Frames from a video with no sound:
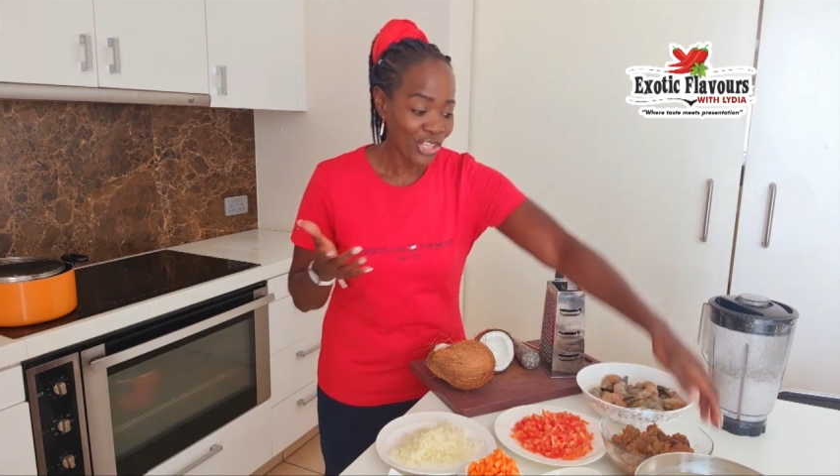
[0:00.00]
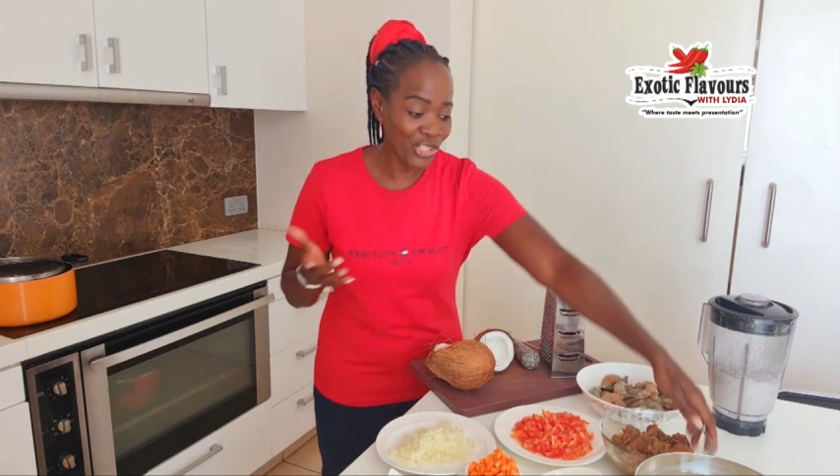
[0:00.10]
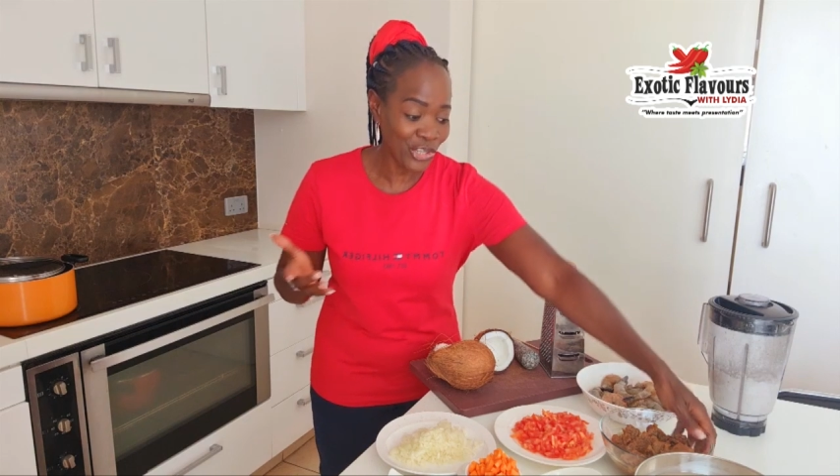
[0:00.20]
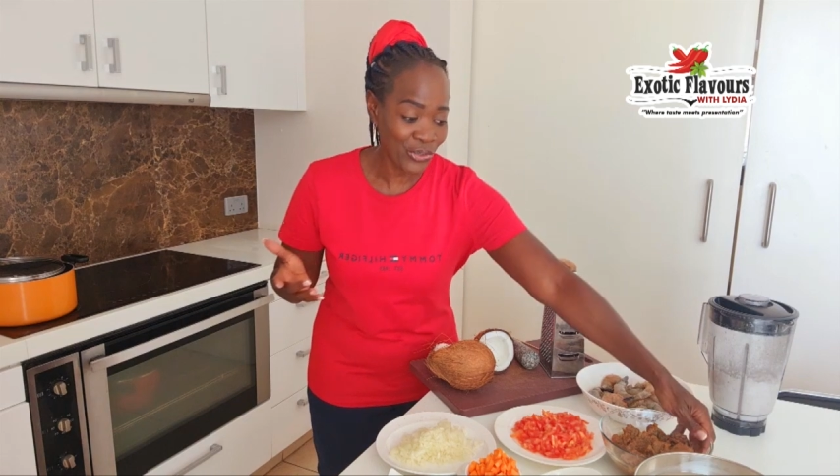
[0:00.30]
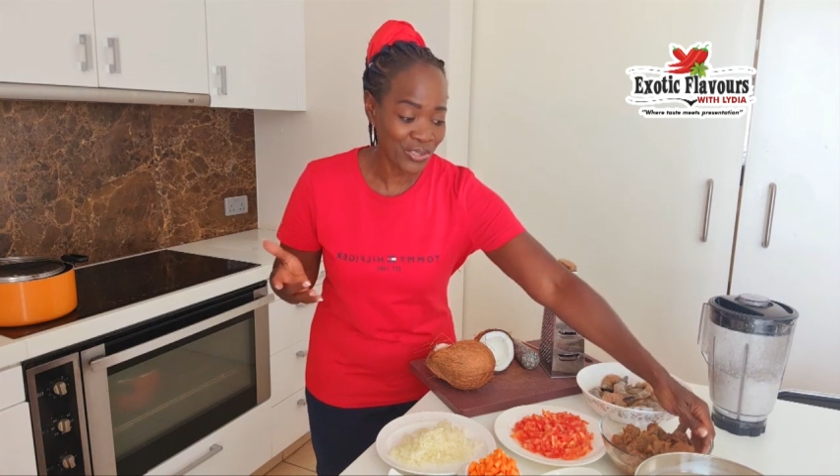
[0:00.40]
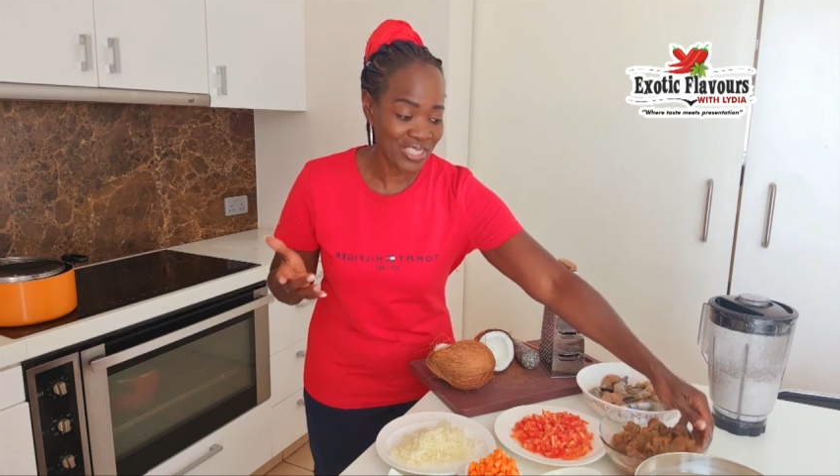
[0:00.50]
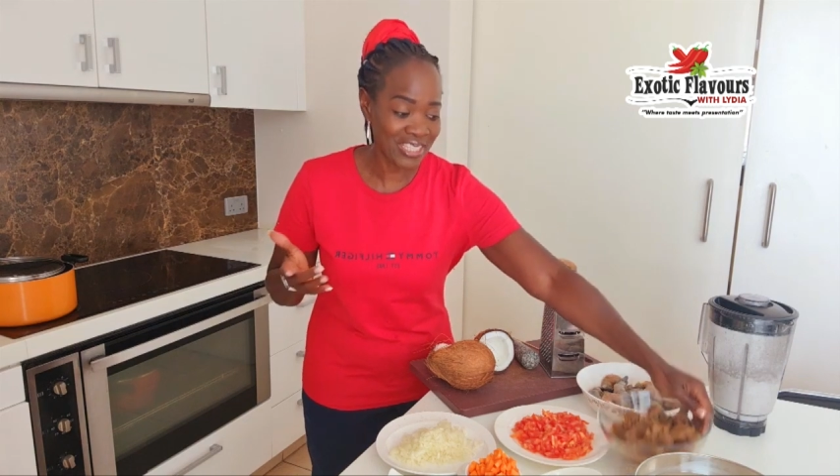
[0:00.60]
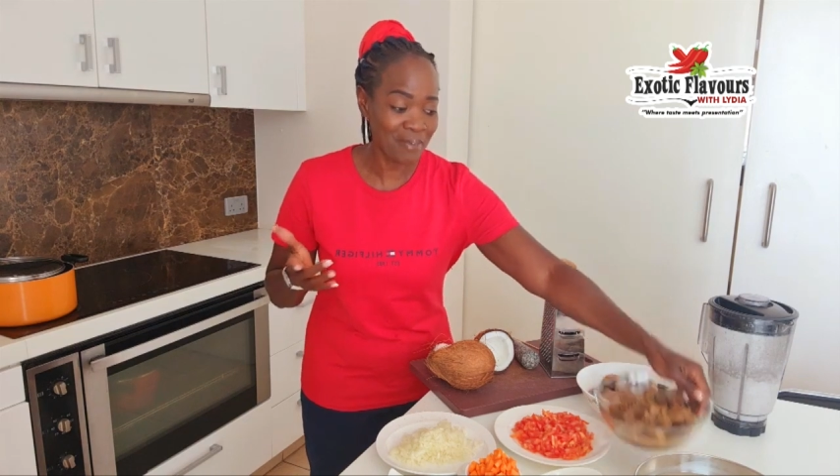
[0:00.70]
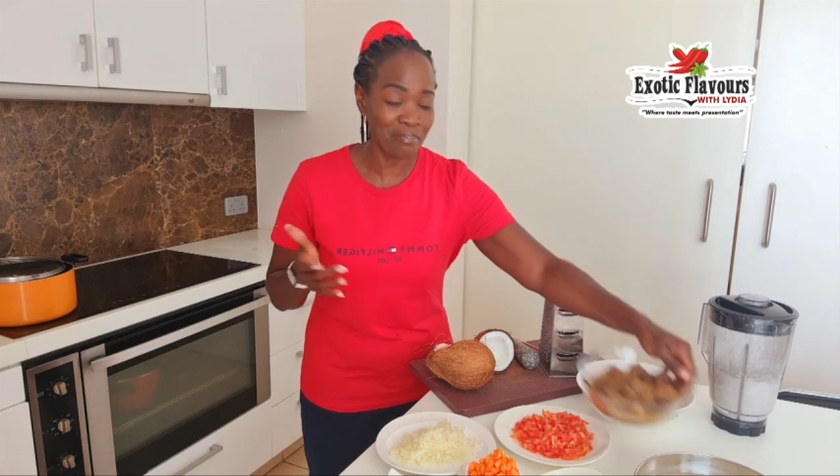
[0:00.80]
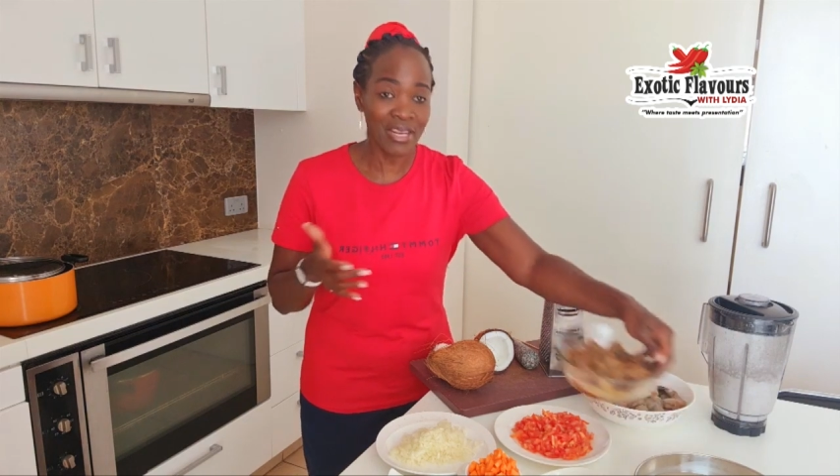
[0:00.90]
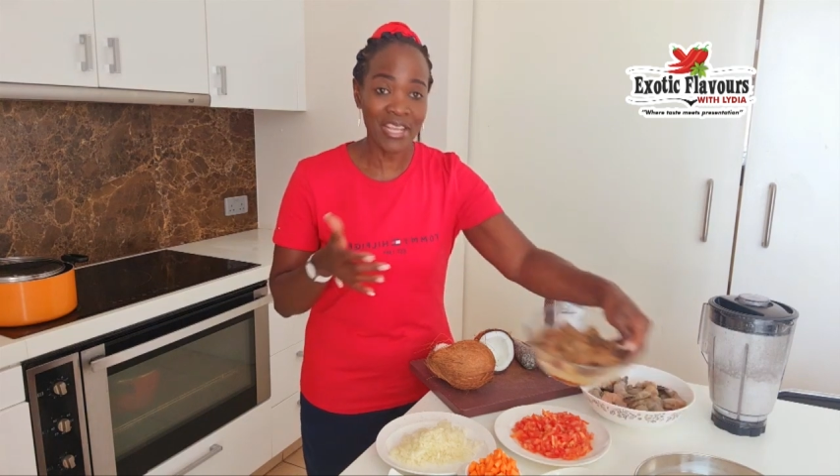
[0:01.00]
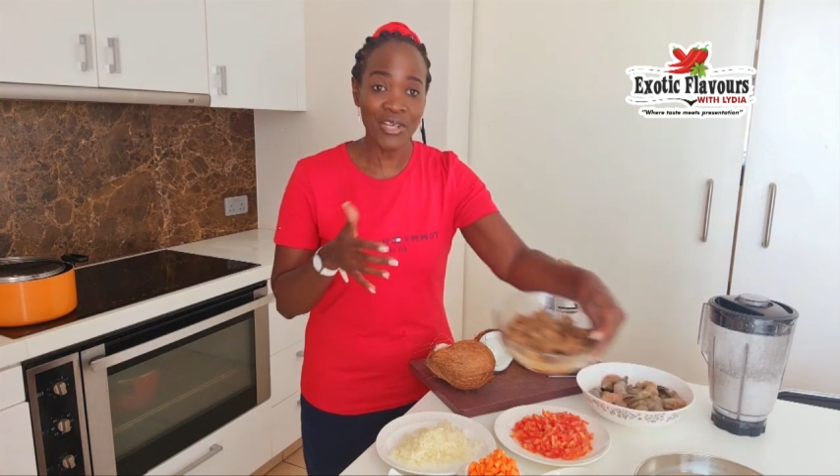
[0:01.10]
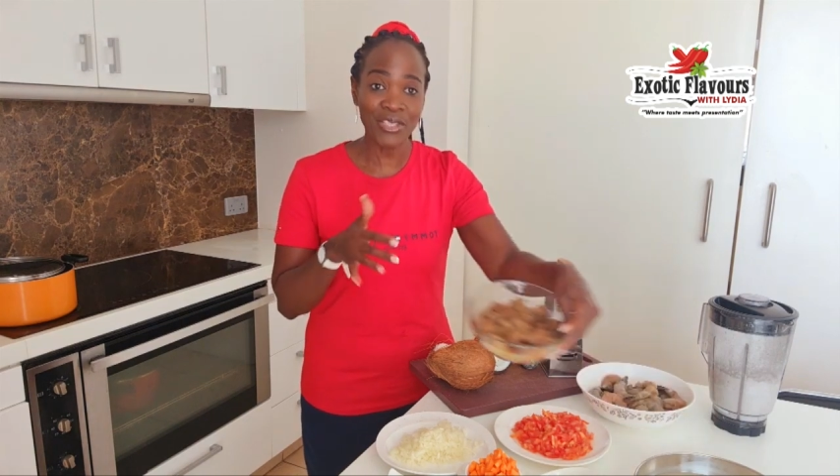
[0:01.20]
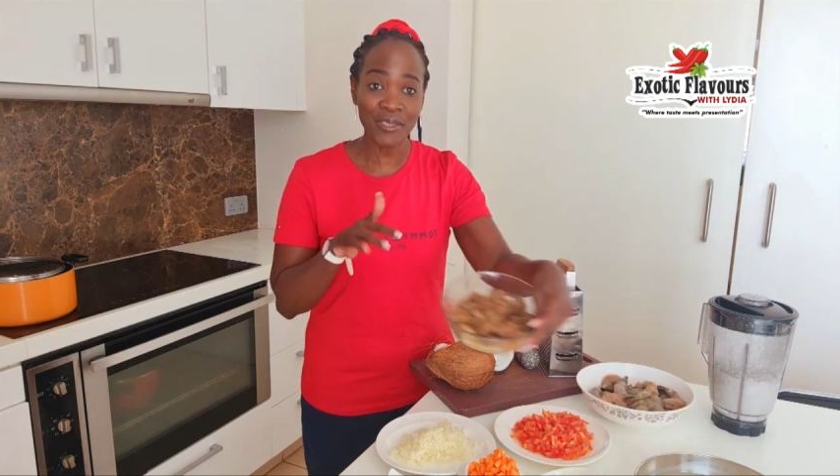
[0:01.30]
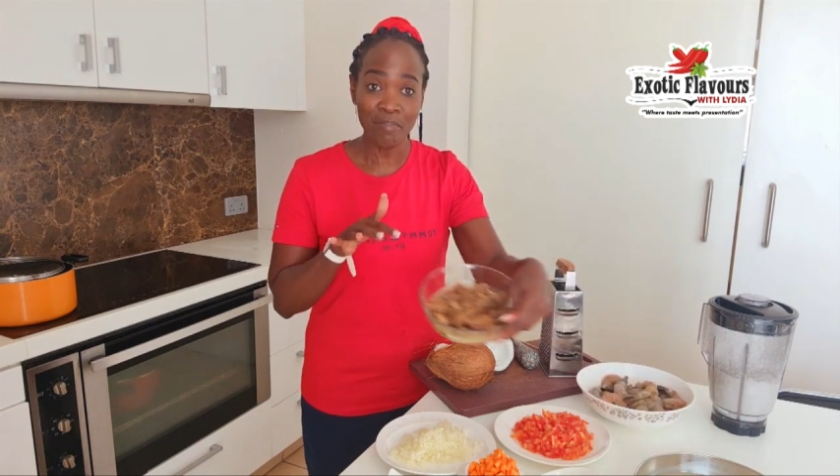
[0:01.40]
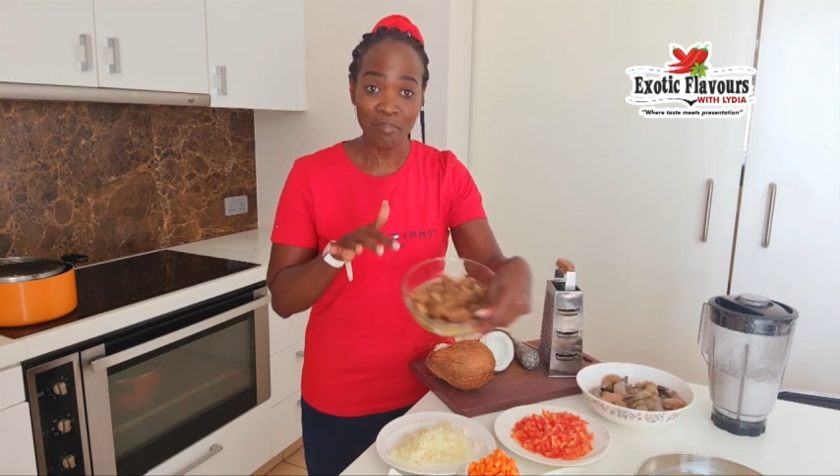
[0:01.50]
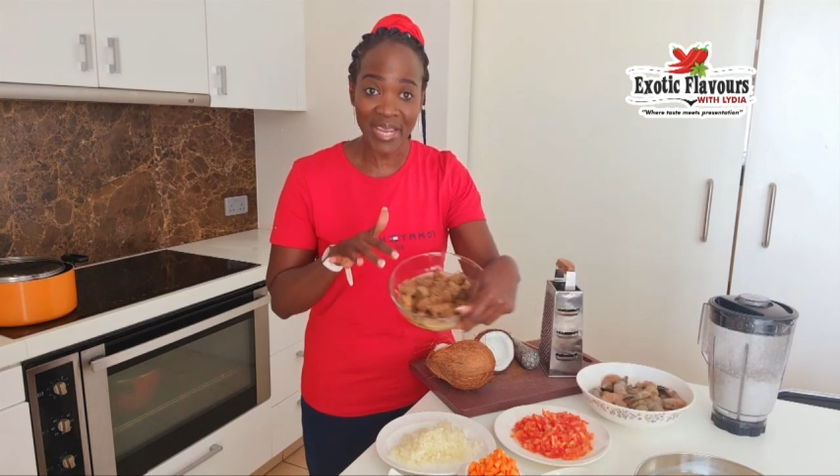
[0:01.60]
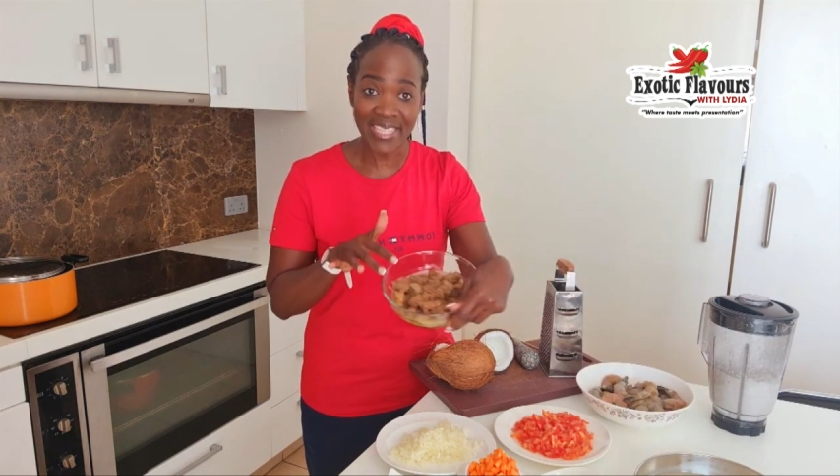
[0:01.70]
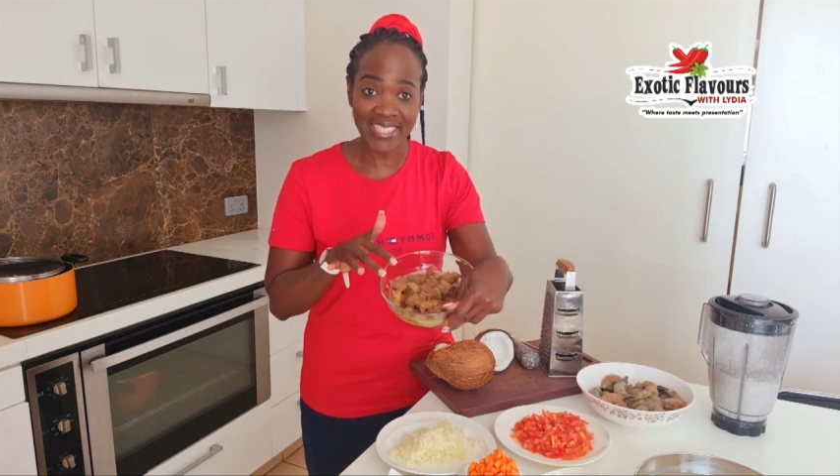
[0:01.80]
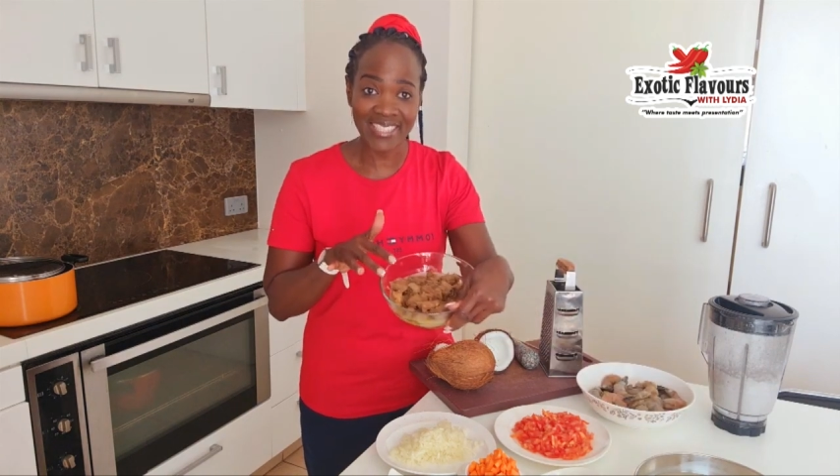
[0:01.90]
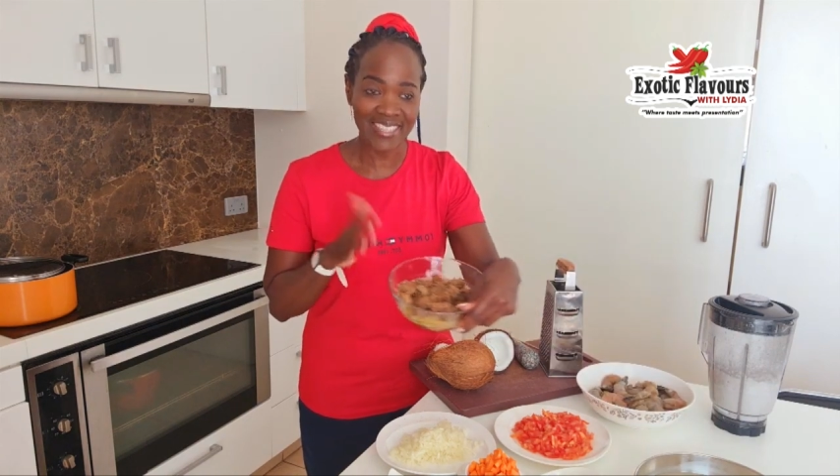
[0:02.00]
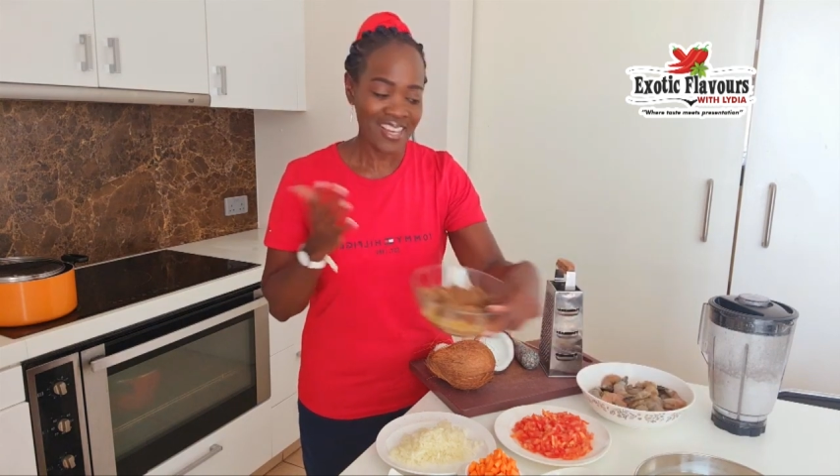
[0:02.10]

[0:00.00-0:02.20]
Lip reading: you could simply use meat,